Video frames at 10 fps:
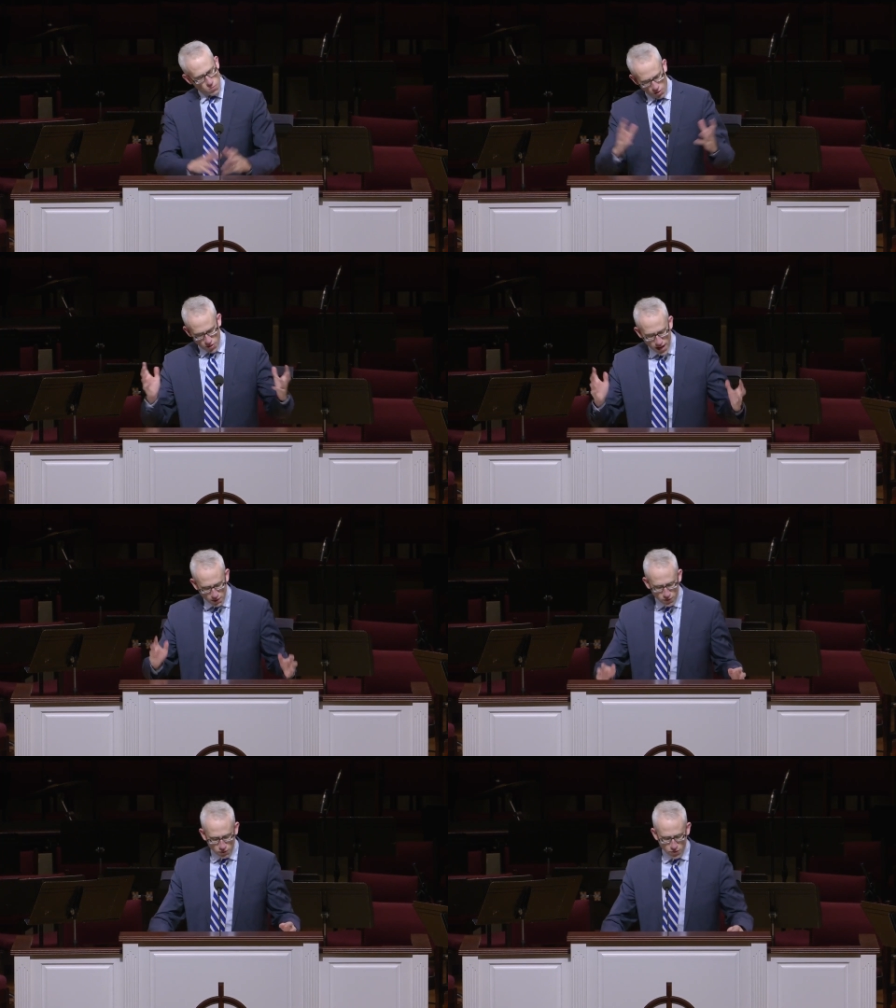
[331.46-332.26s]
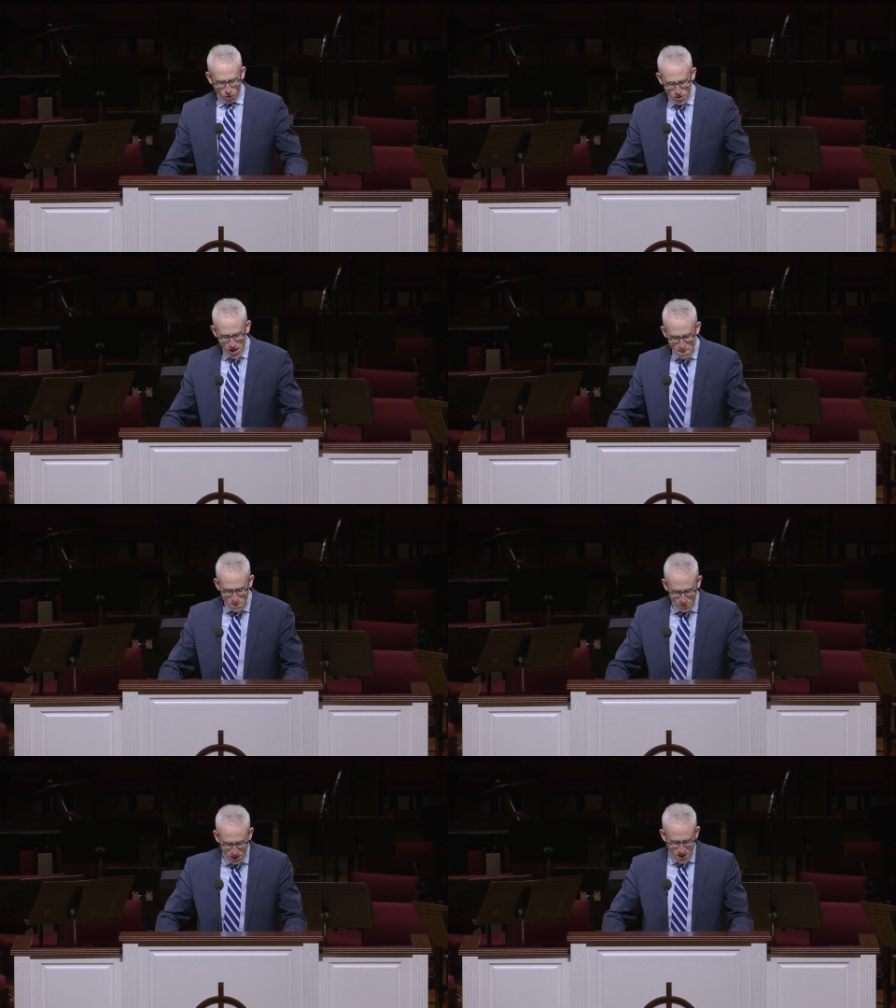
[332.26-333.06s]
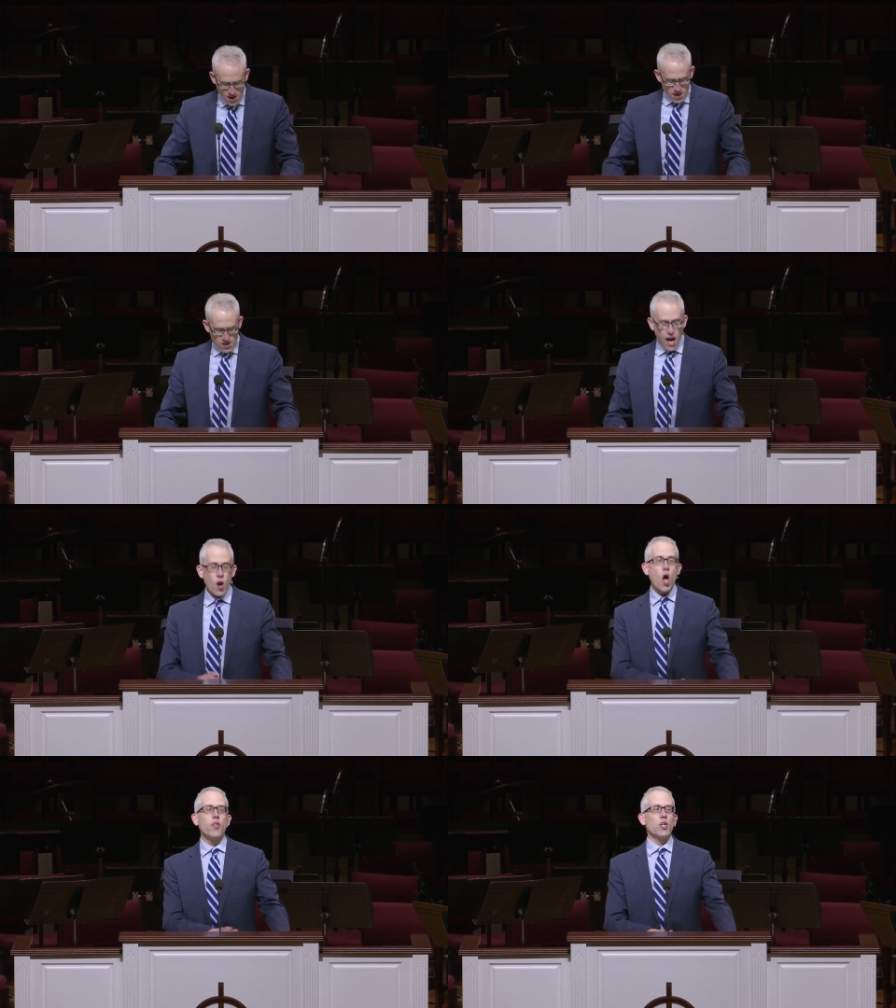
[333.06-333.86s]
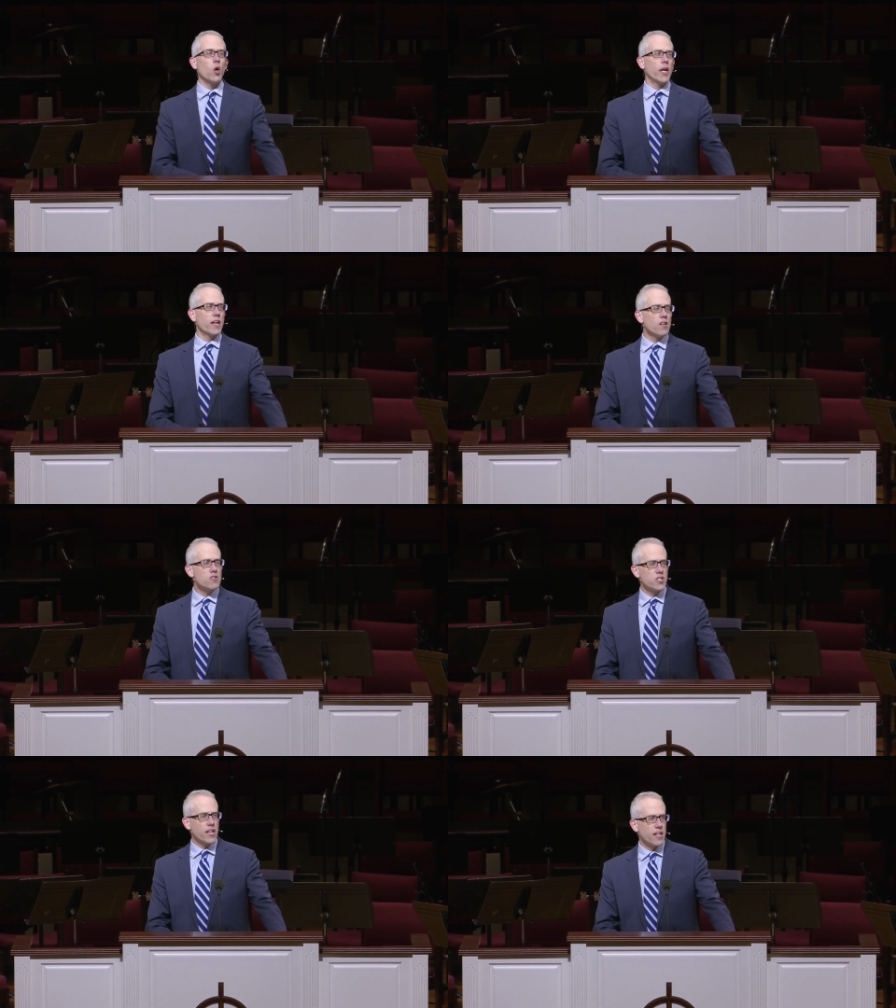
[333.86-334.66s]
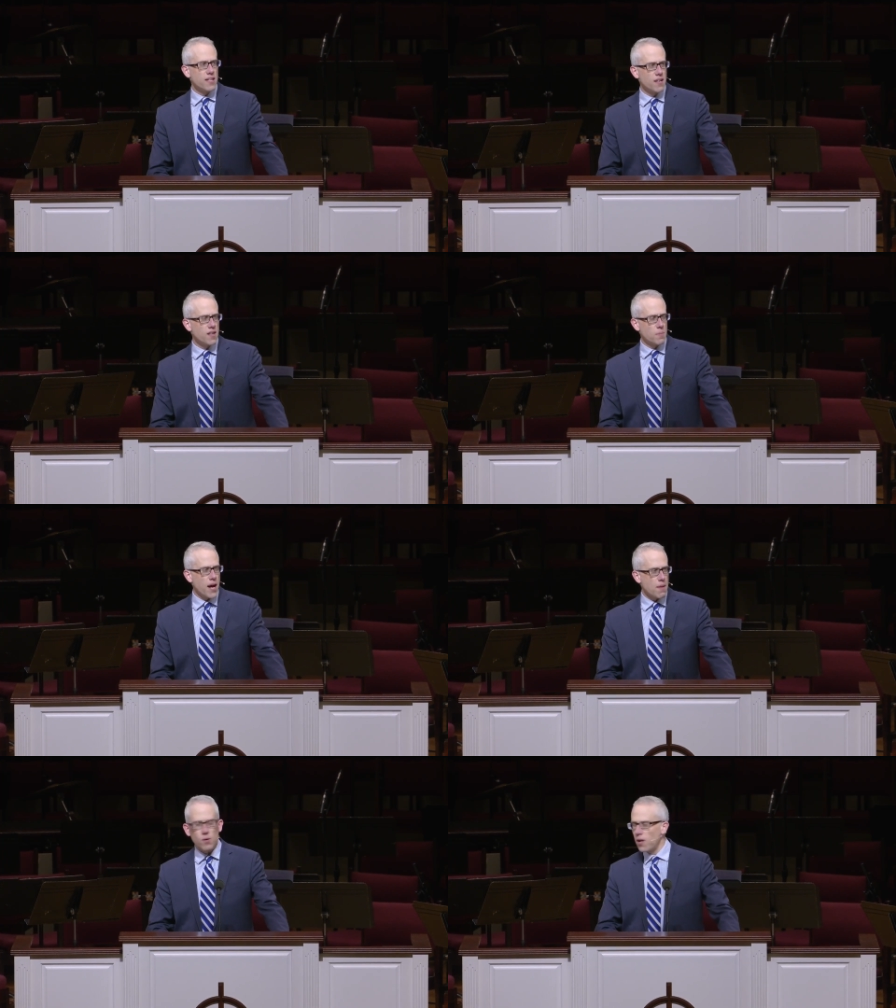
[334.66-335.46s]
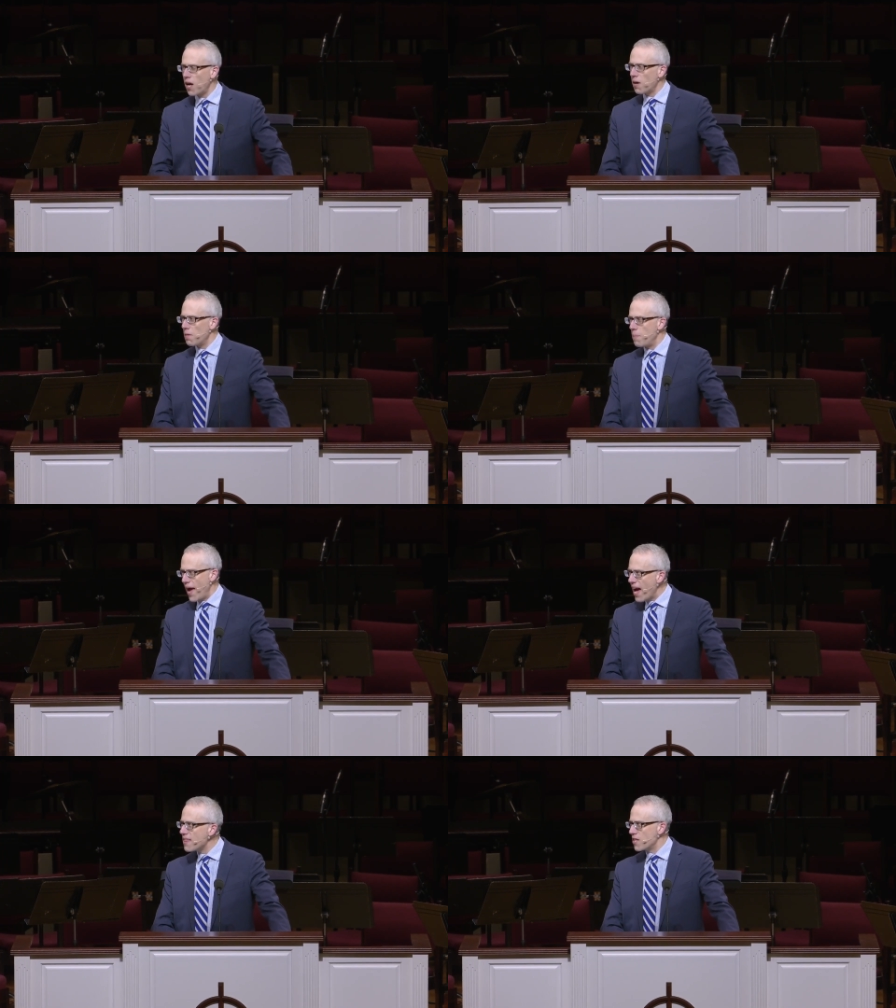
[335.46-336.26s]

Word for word: We're thankful for them. Not all the lawyers in the Bible are bad.